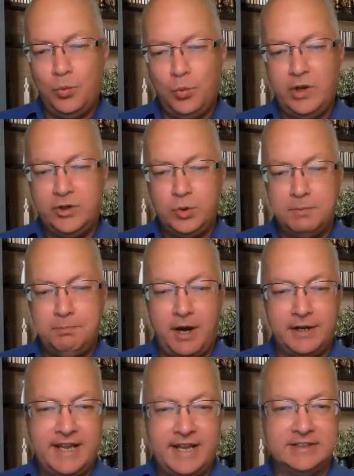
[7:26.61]
we'll do a
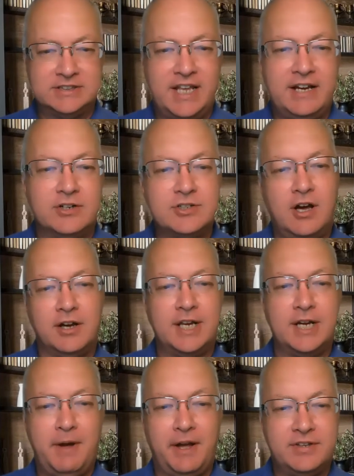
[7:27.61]
podcast later
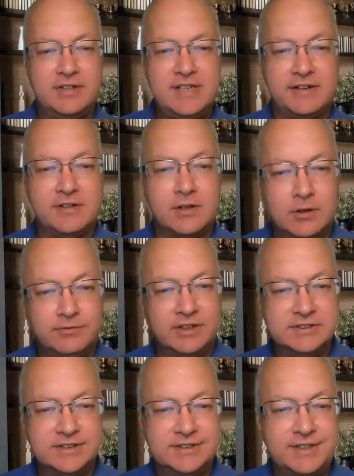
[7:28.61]
talking about the technical
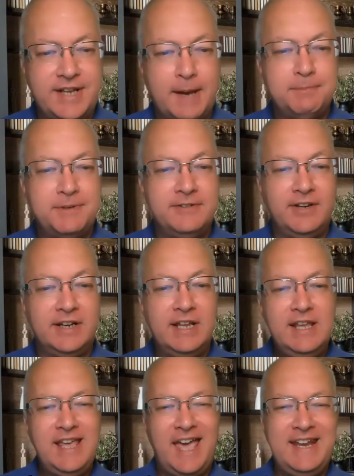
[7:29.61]
versus adaptive
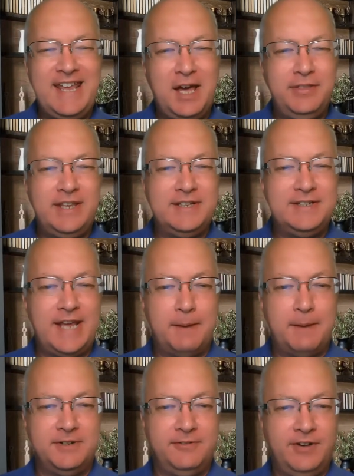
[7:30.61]
and how the
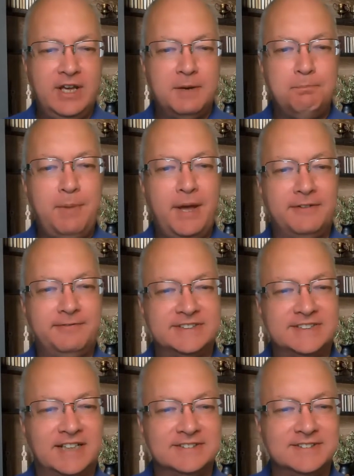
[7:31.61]
adaptive
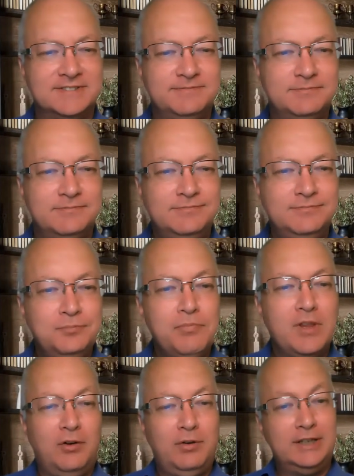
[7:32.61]
benefits us.
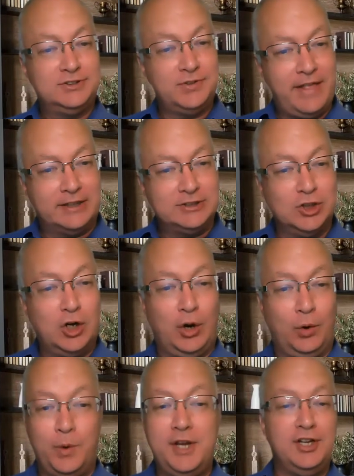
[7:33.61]
All right, so that's
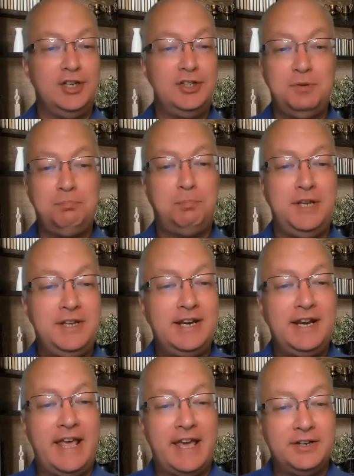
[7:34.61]
learn. We need to be in
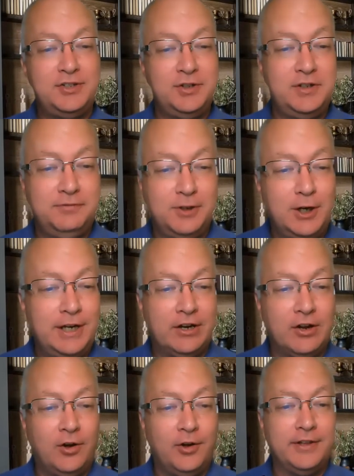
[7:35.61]
an attitude of learning
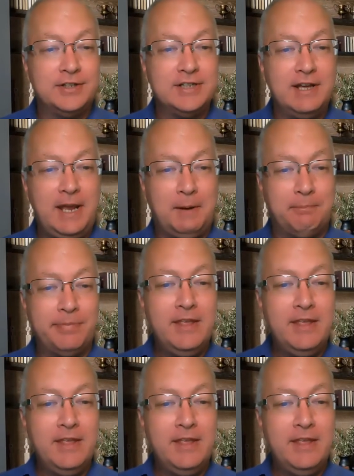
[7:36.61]
all the time.